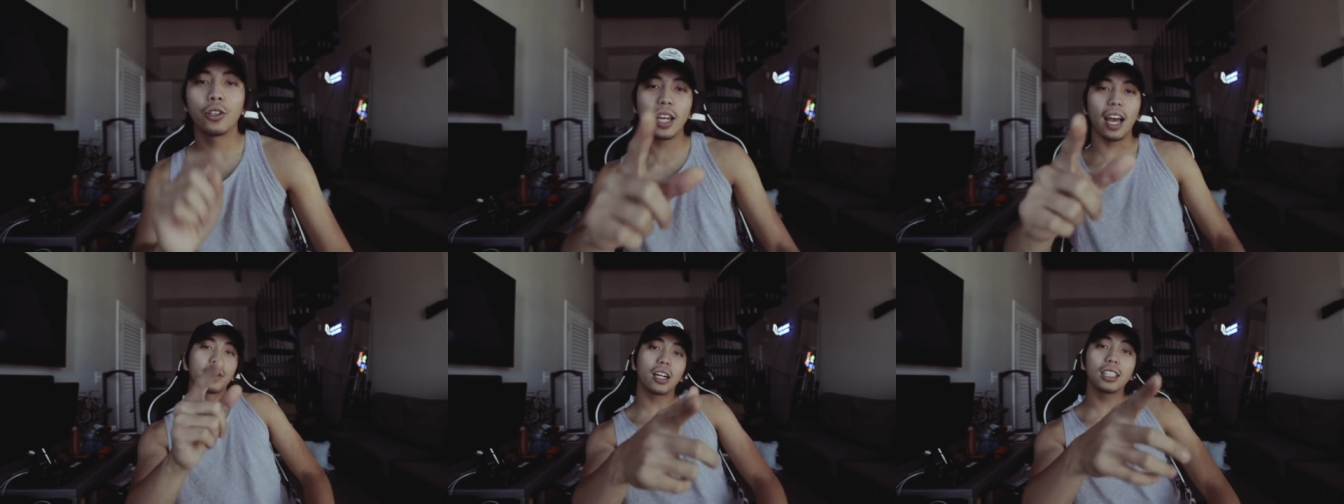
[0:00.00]
So
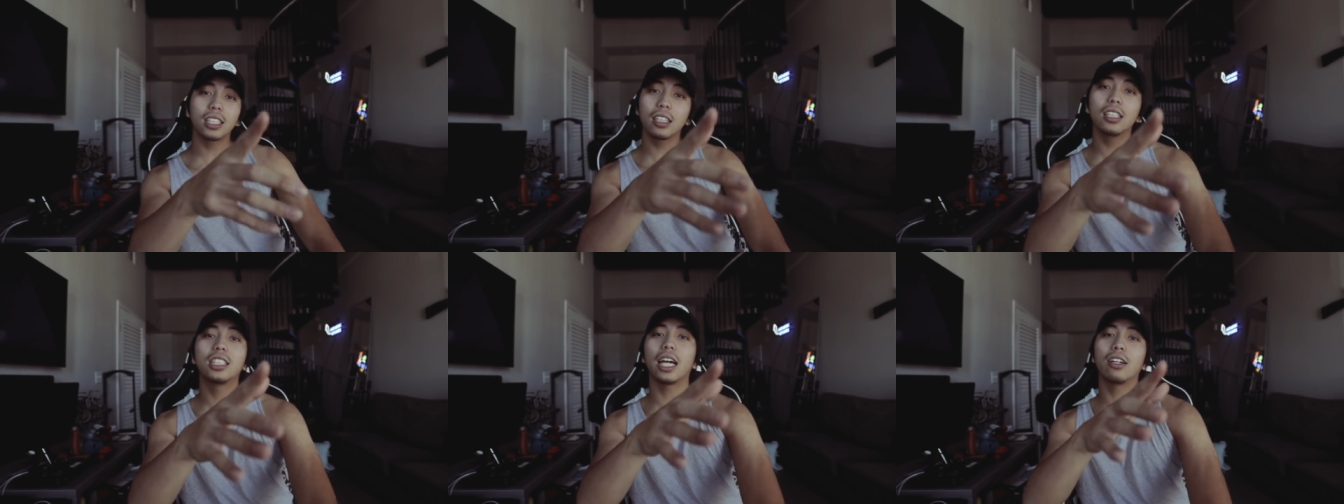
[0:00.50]
yeah, the content
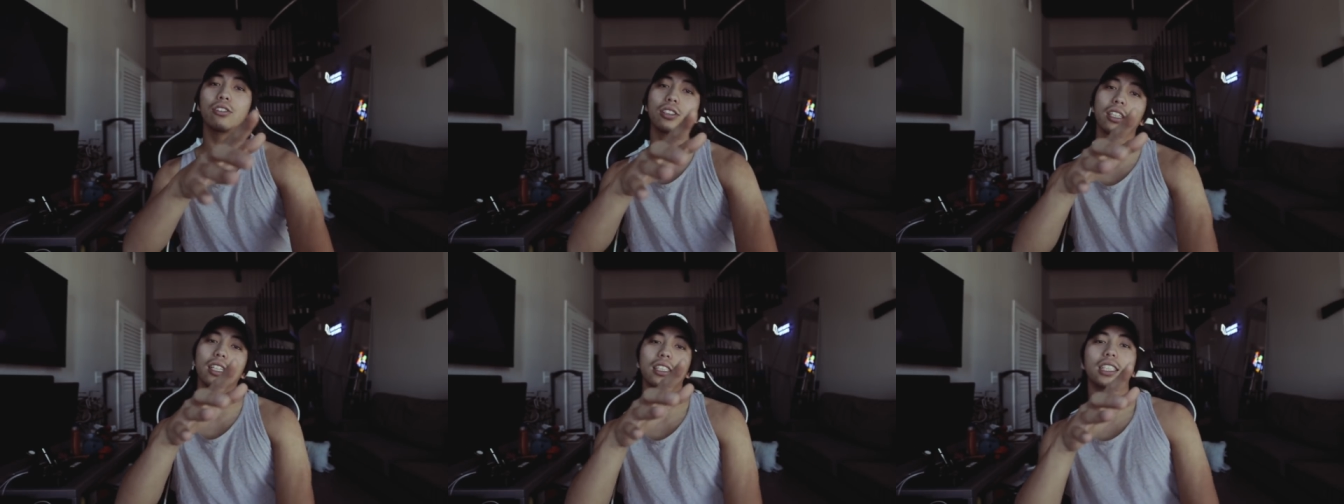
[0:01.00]
on the channel
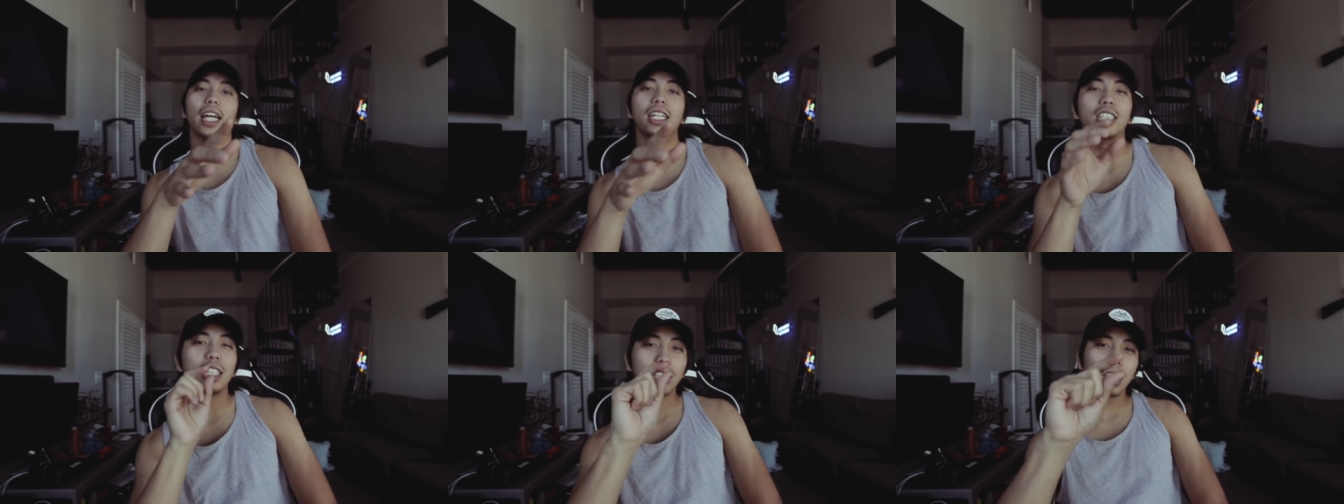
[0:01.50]
is gonna
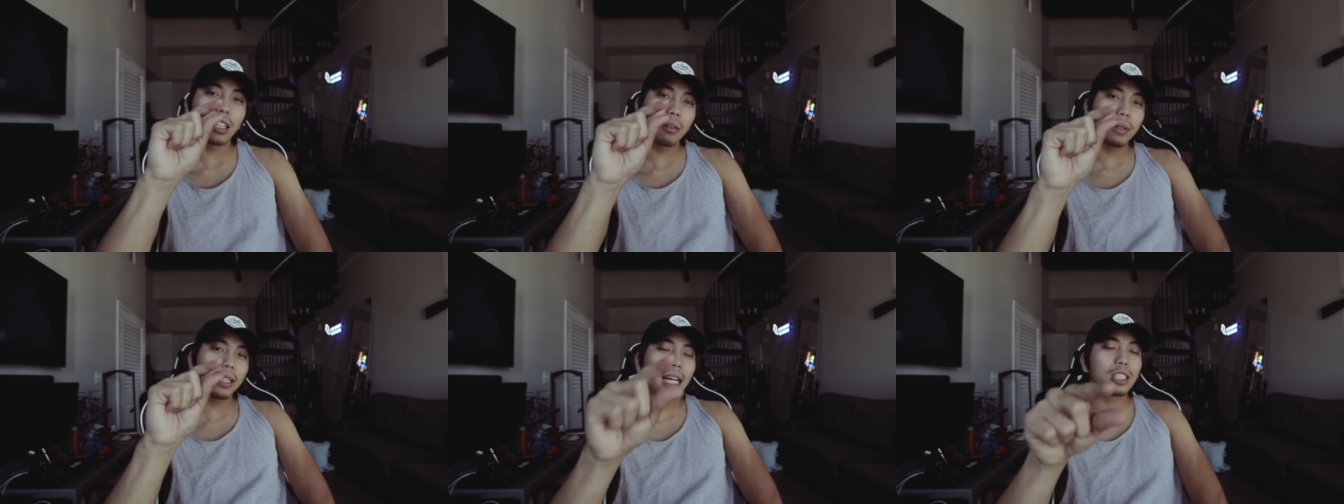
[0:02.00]
change just a
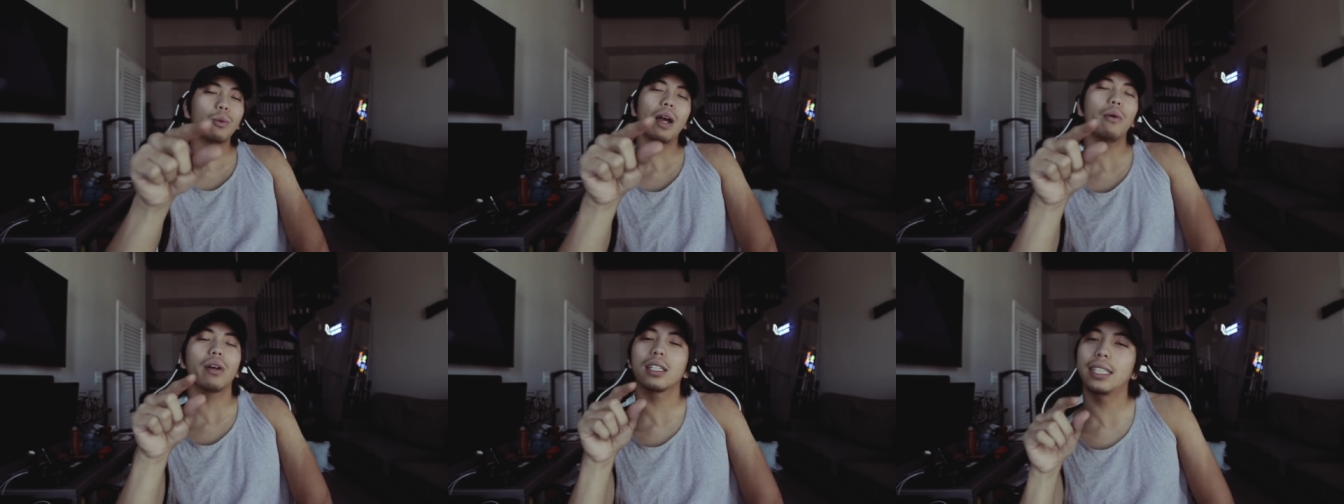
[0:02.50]
little bit. That's
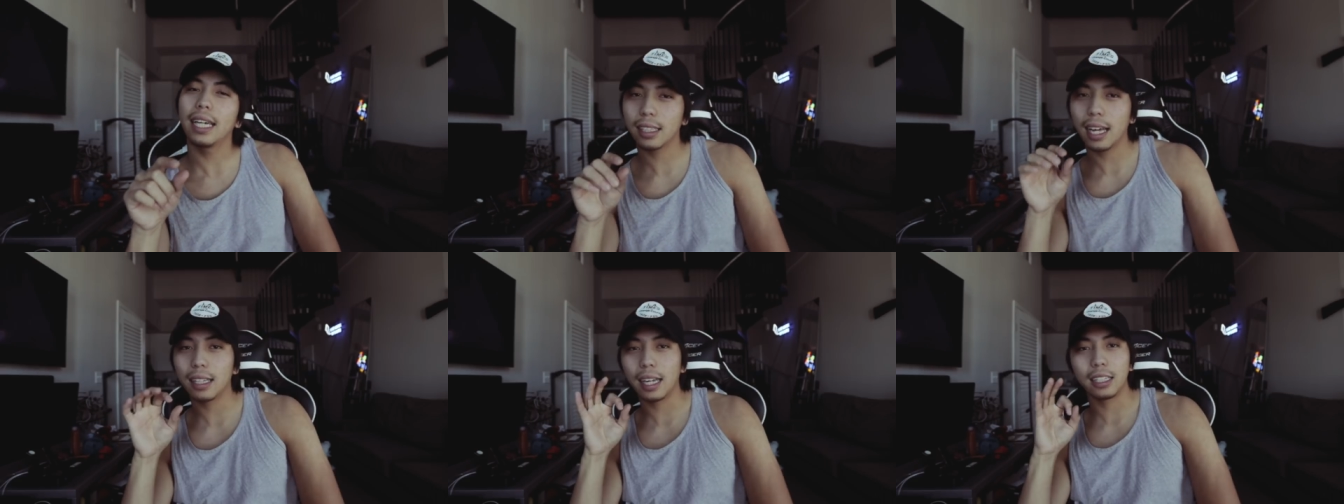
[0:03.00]
why I want to
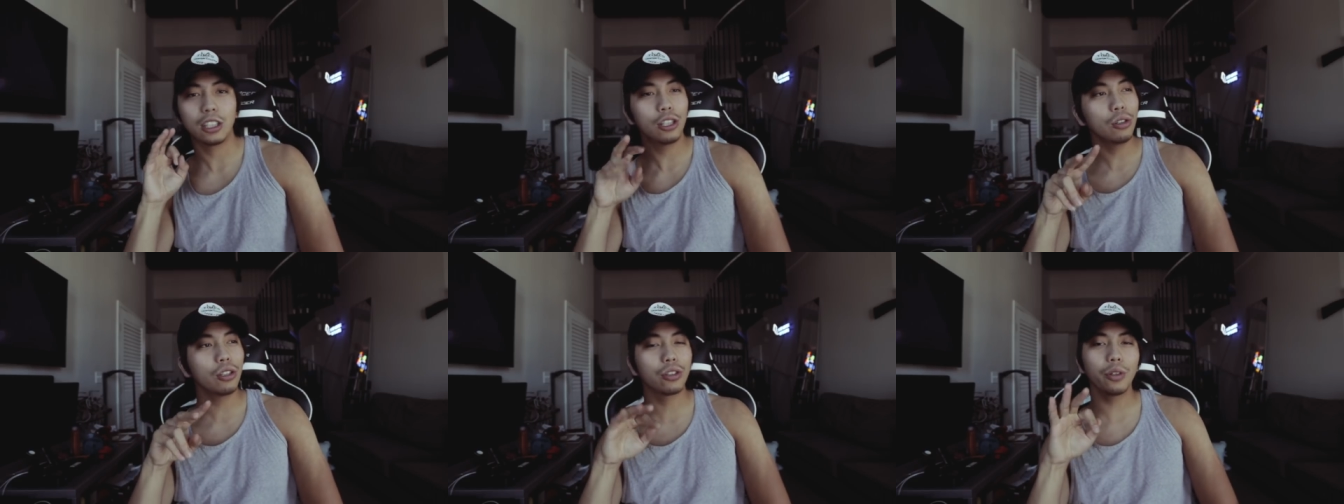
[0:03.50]
take that like
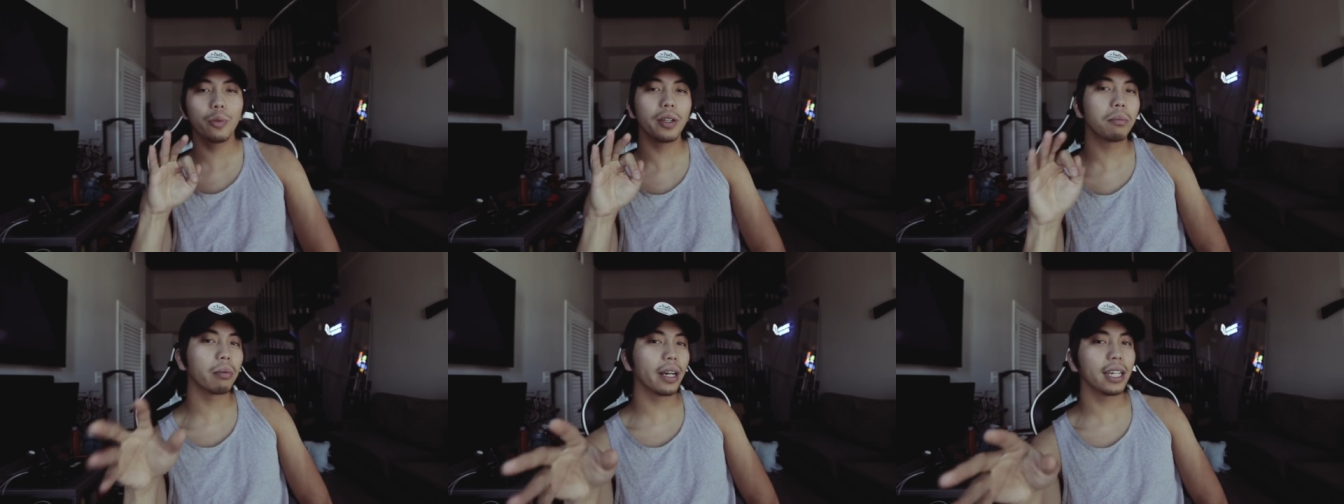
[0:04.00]
2 to 3
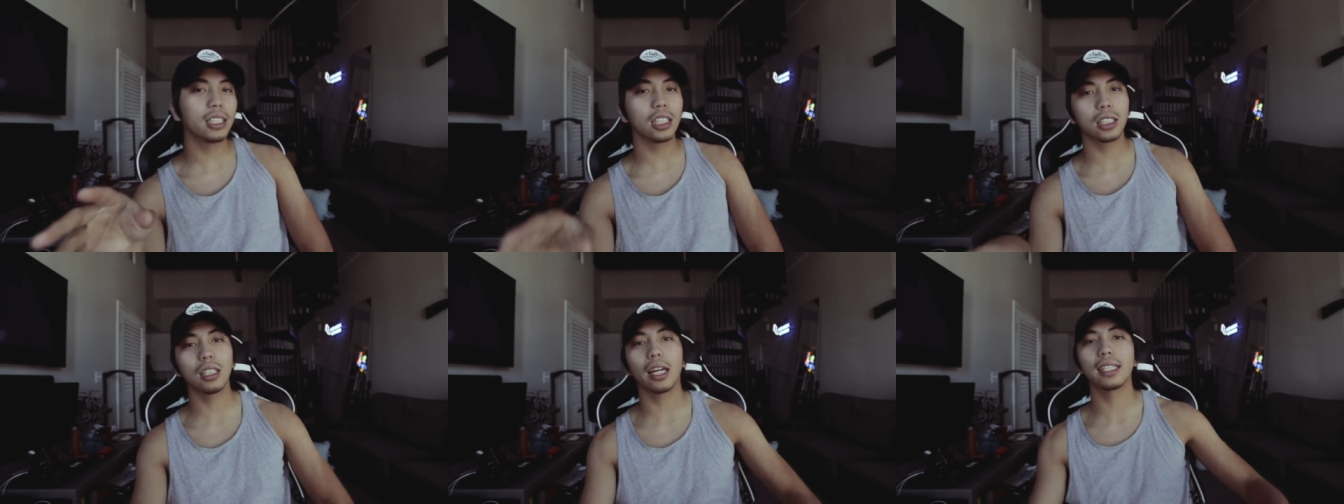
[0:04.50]
week break
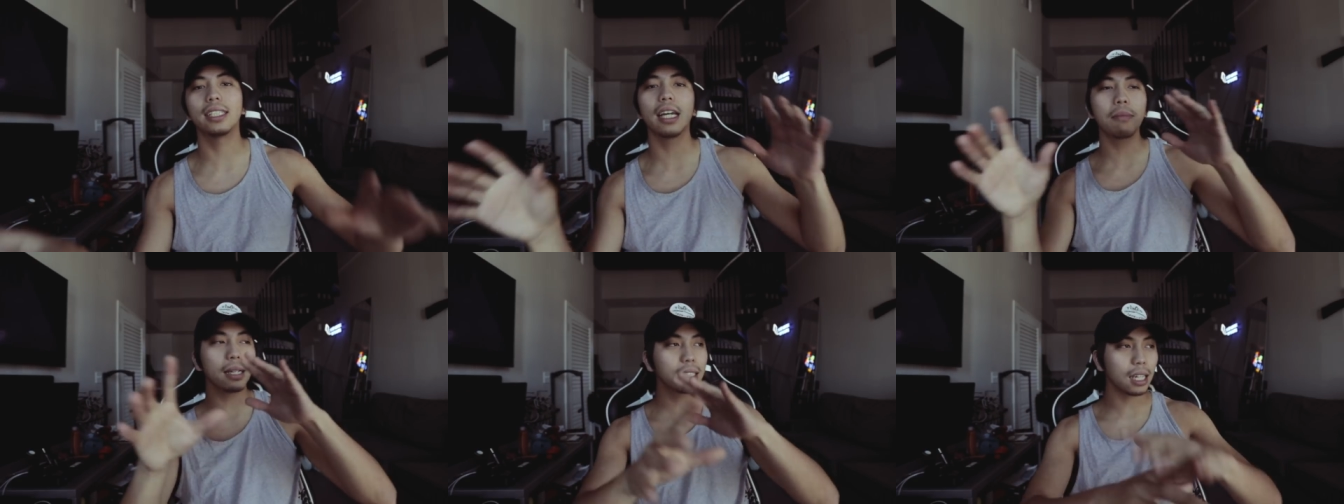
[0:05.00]
just to like
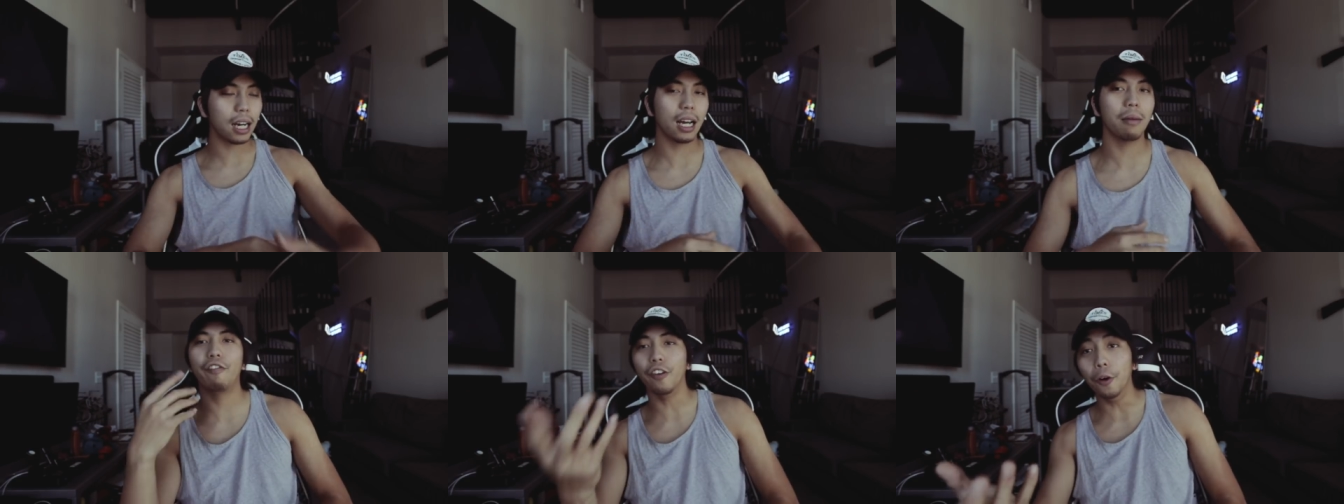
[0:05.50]
take my
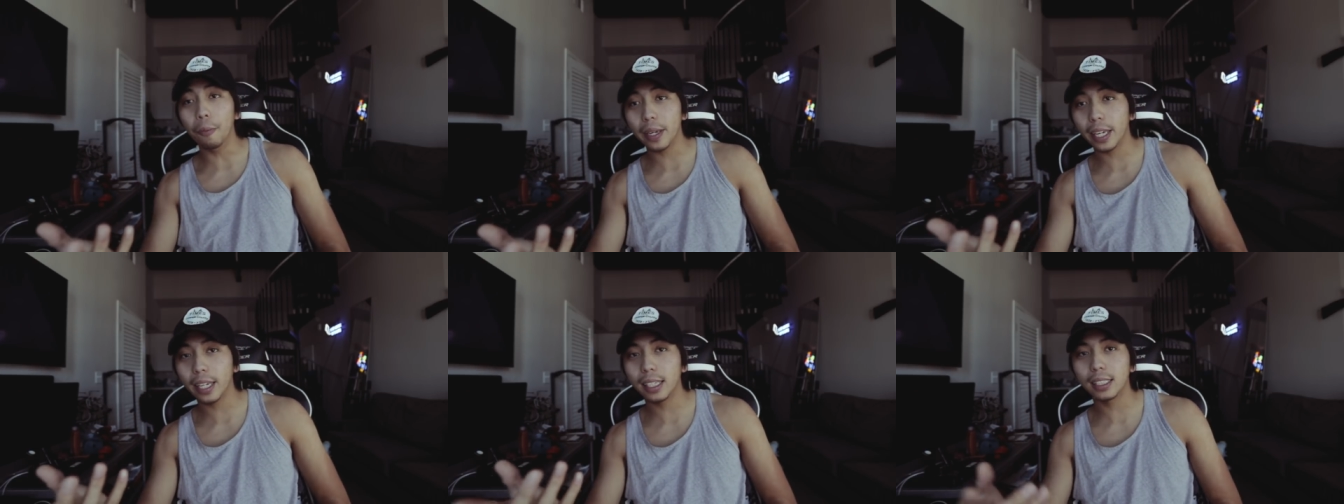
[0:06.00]
time
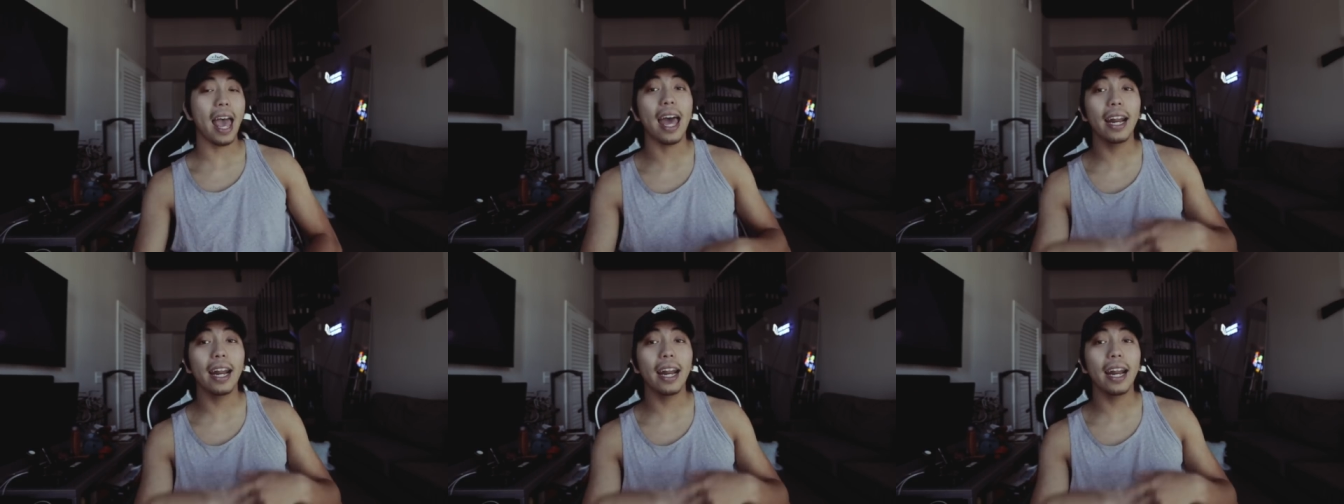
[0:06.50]
filming it,